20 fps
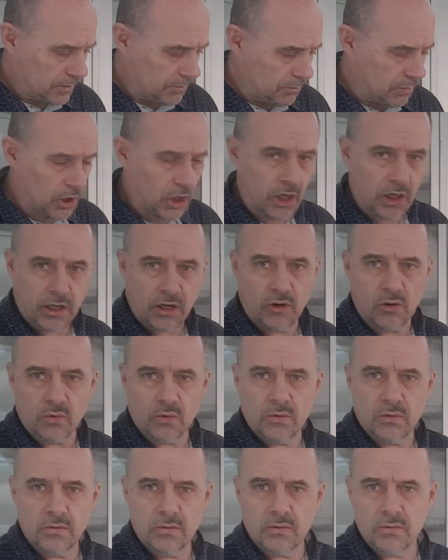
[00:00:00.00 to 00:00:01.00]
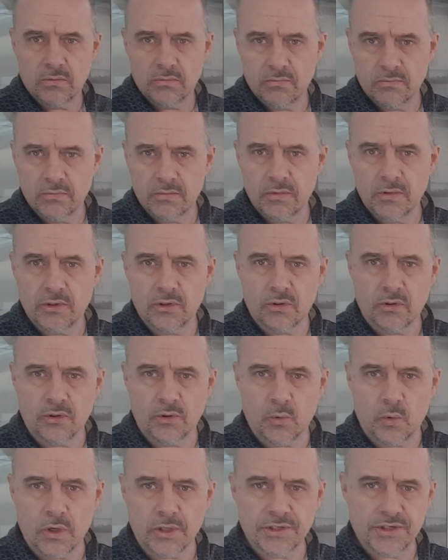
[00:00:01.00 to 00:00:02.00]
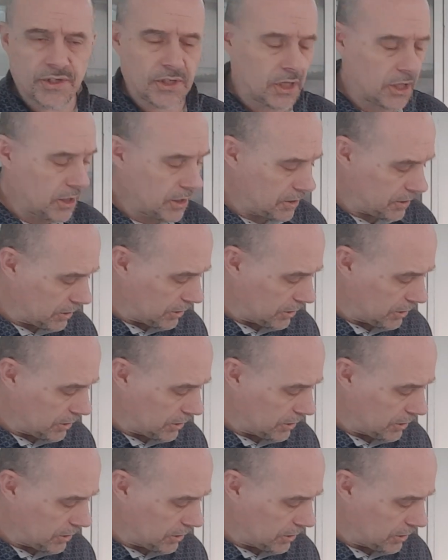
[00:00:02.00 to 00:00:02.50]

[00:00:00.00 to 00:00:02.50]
block out the one side, and